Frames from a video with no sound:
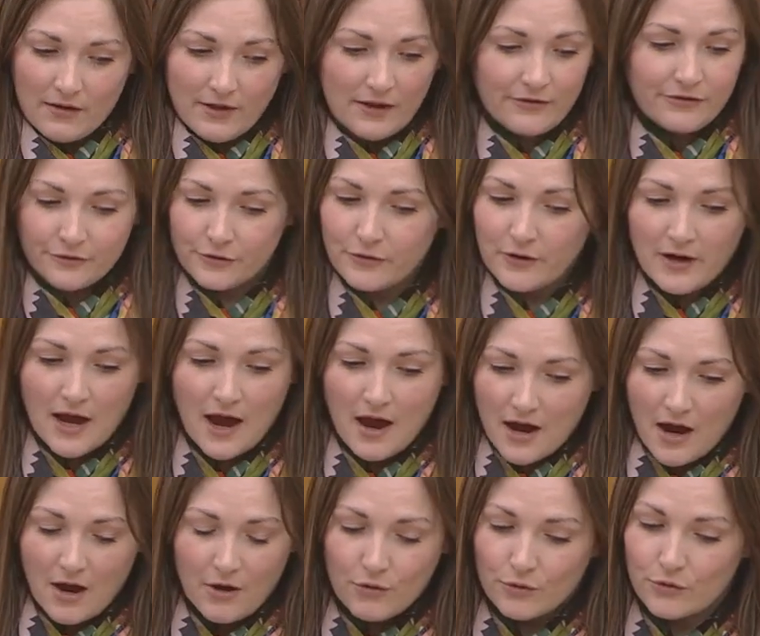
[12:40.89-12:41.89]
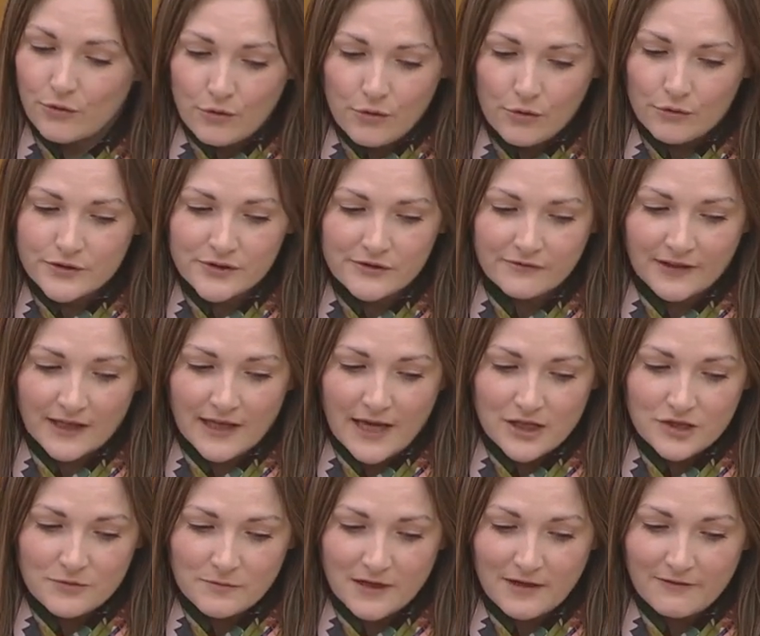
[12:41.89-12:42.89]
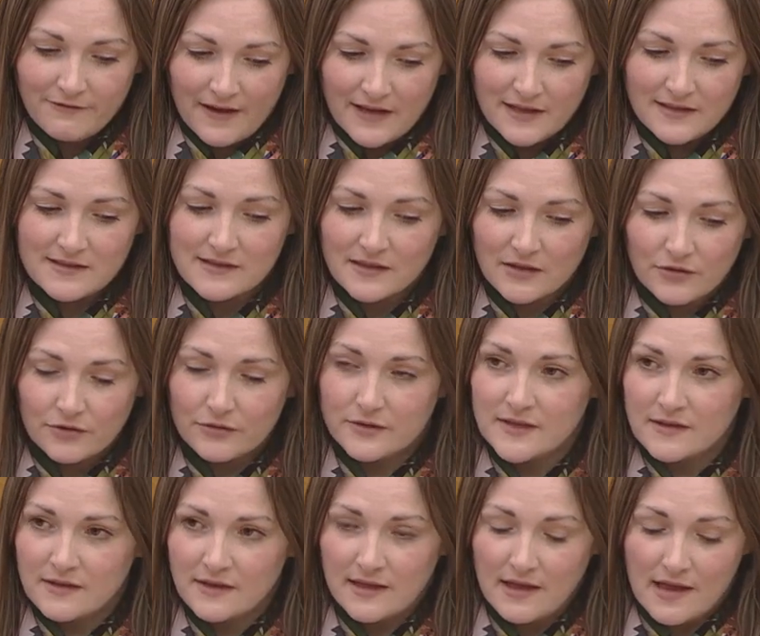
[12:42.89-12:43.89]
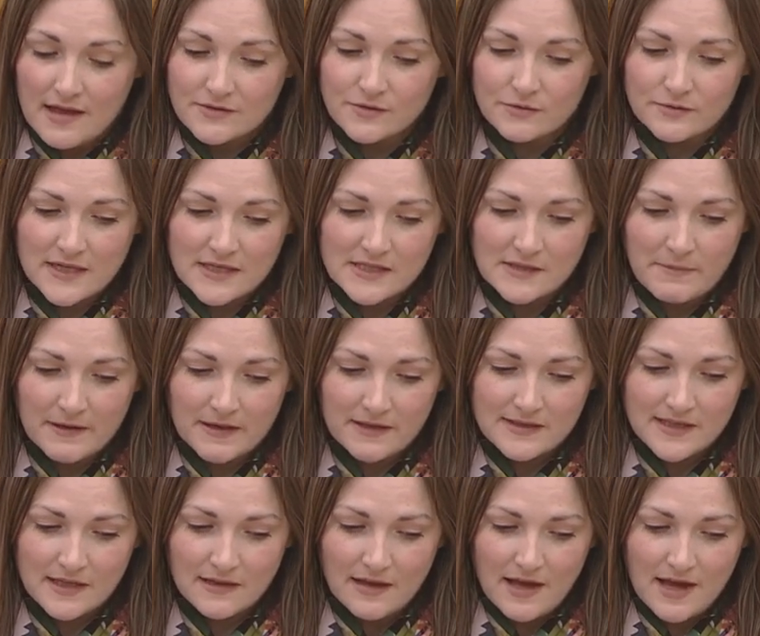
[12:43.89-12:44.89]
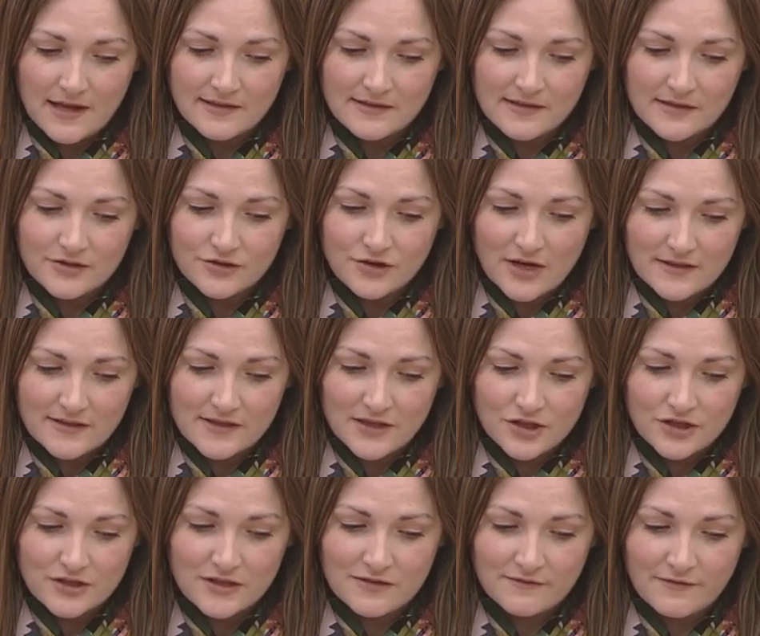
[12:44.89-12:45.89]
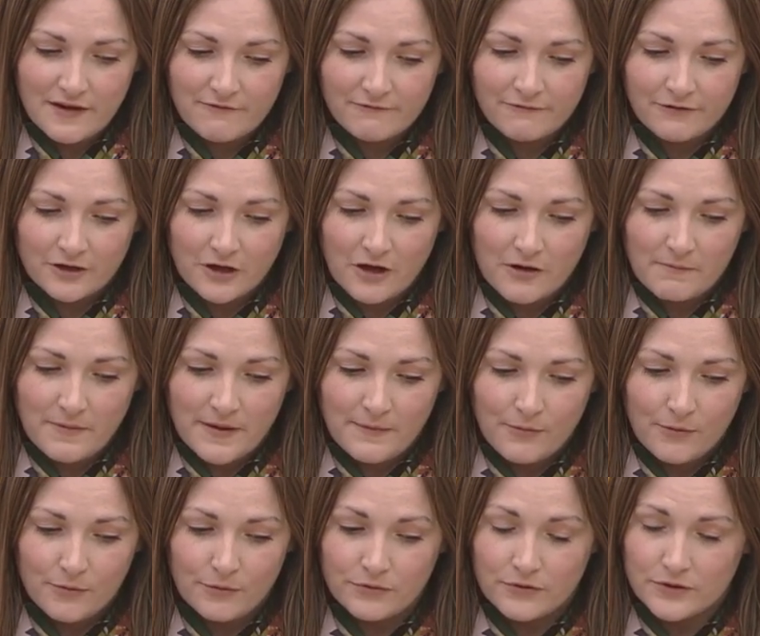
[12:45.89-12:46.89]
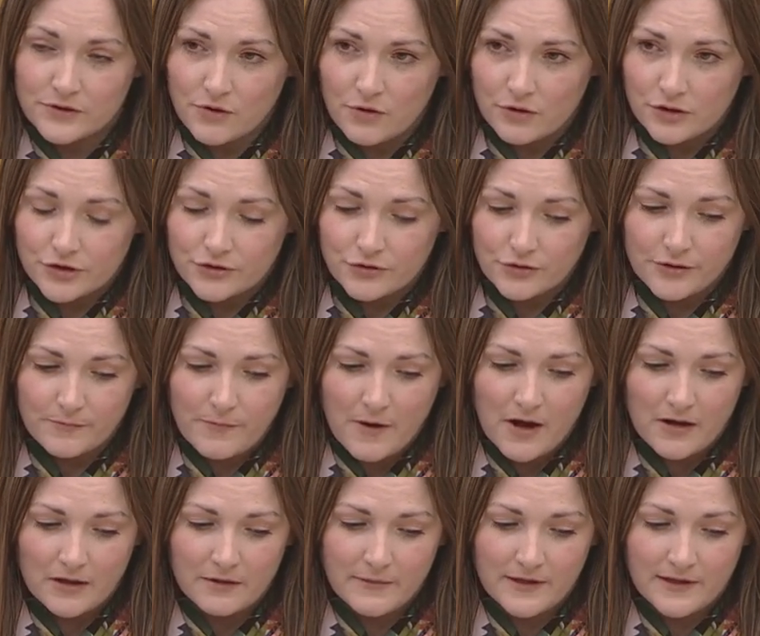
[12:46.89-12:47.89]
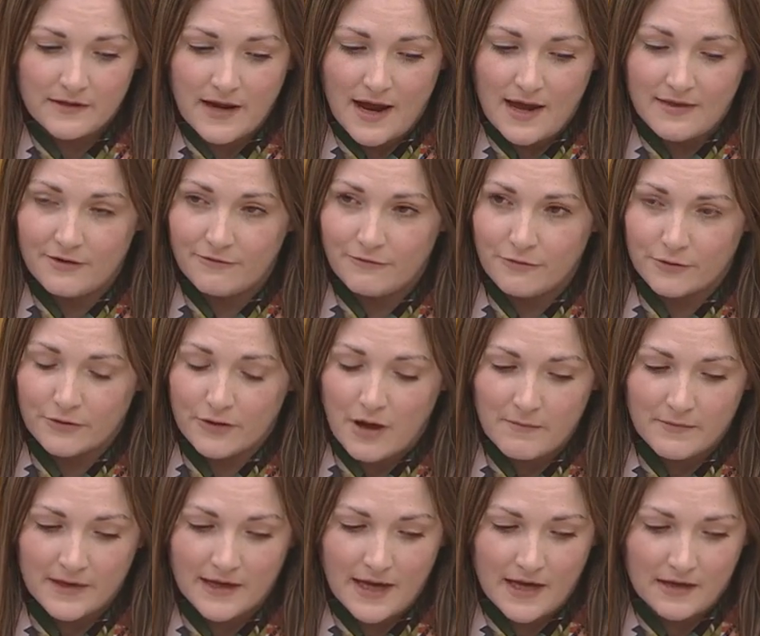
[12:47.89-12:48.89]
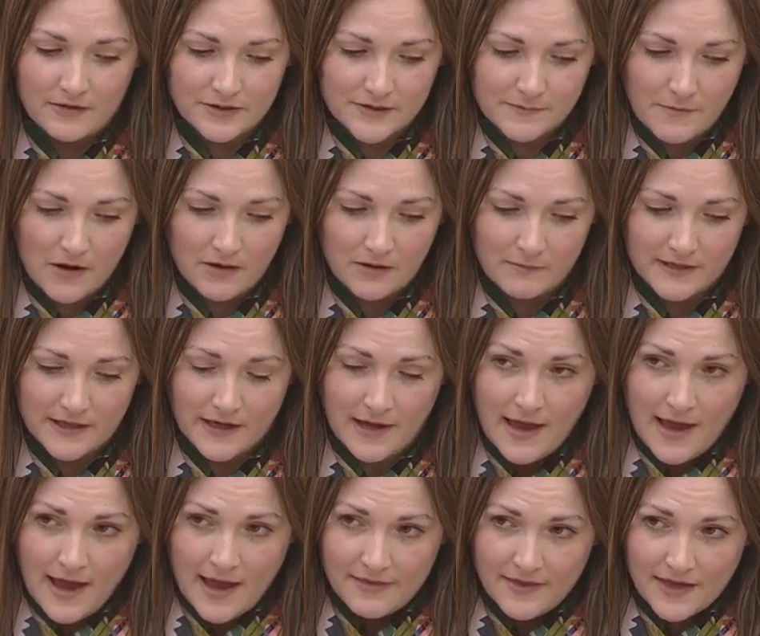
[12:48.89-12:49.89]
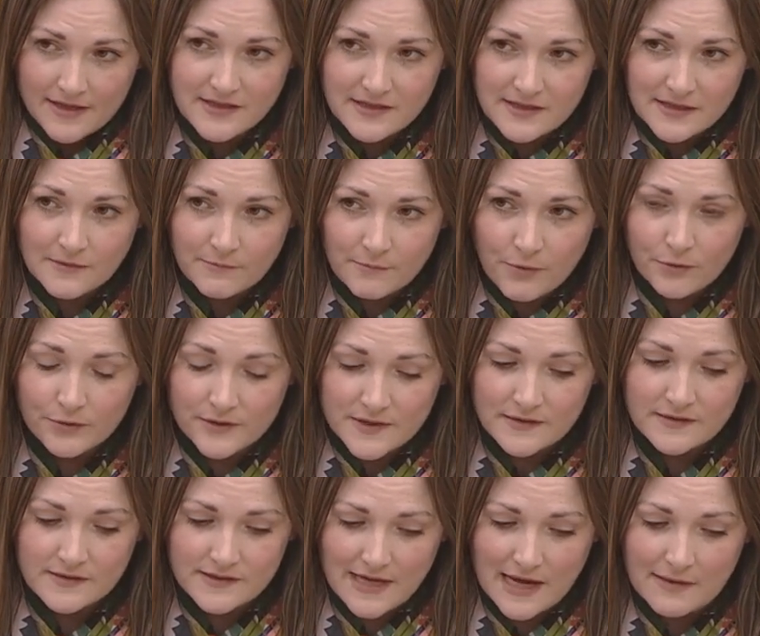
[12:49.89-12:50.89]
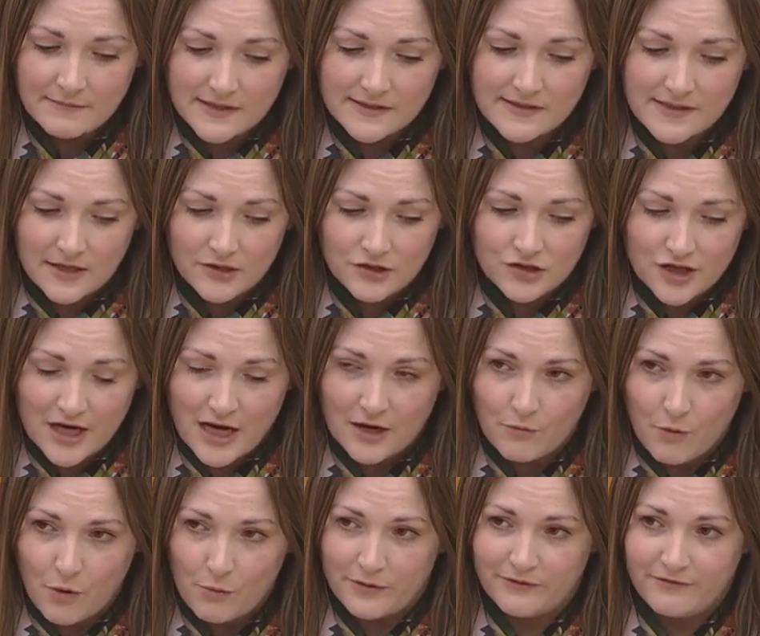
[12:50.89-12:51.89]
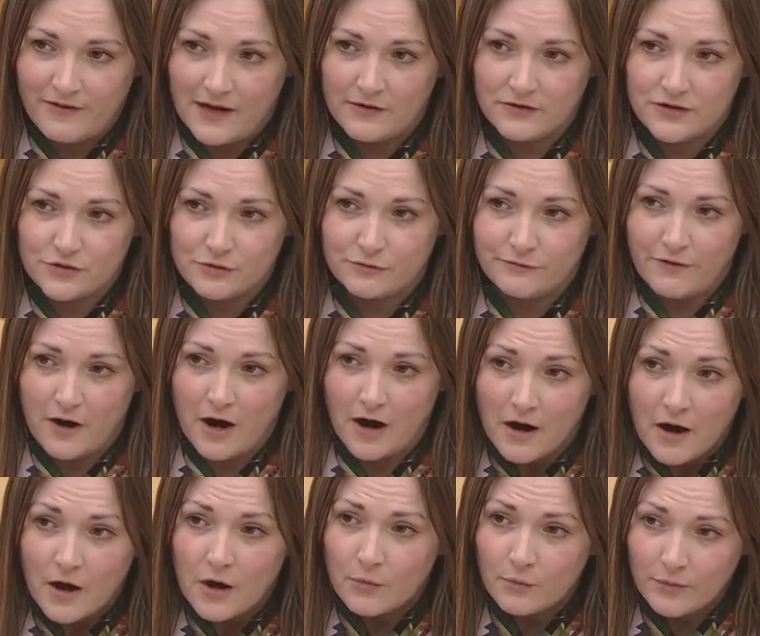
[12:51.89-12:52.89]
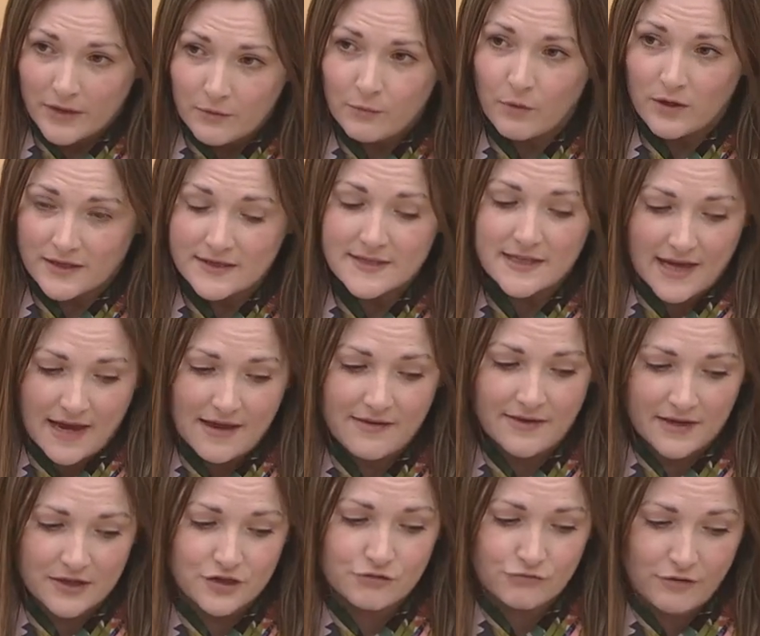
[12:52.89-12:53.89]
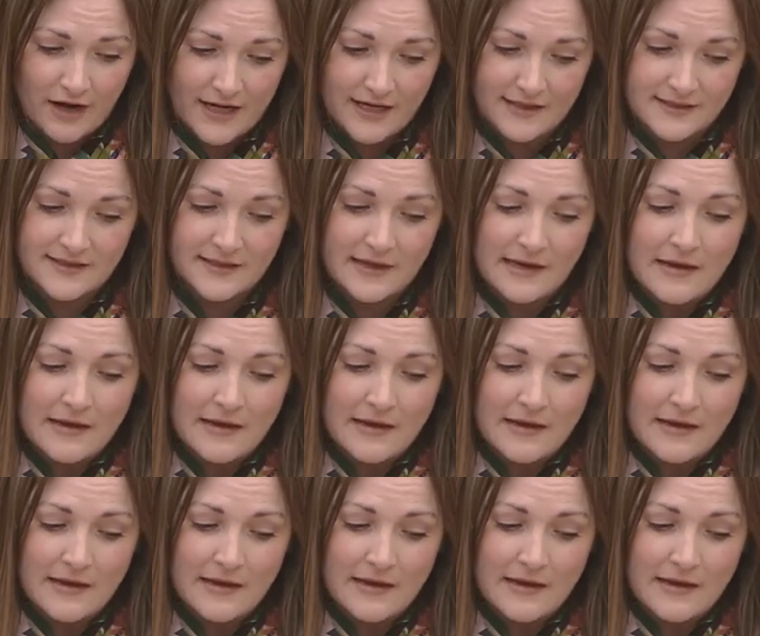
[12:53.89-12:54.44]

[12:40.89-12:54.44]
through a whole host of engagement events, including the Glasgow Disability Alliance's transitions event for young people, the Scottish Youth Parliament and the forthcoming Carers Parliament. And this is an important step to sense check what we've heard so far. We want to get this right.